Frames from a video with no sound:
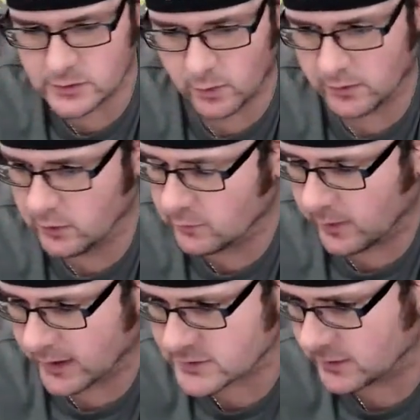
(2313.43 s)
with somebody
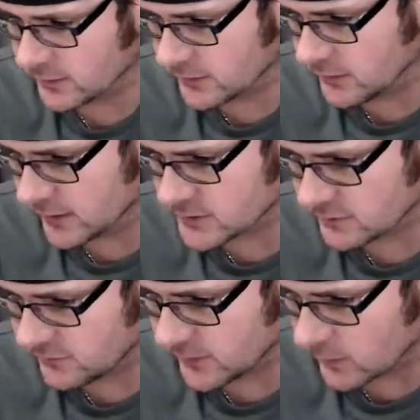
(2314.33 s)
to unload my
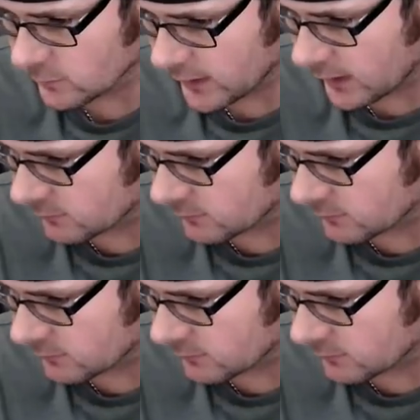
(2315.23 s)
entire collection of